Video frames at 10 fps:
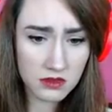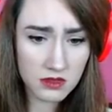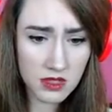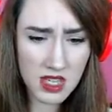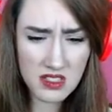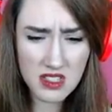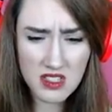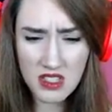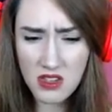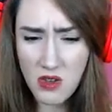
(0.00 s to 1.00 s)
That's
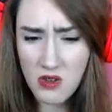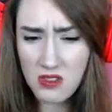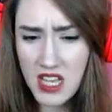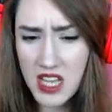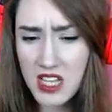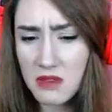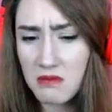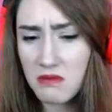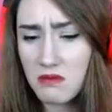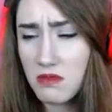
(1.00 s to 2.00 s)
such a long time,
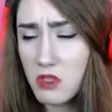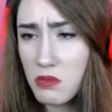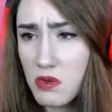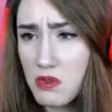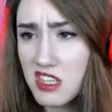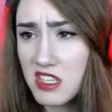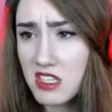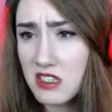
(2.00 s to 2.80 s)
you poor thing.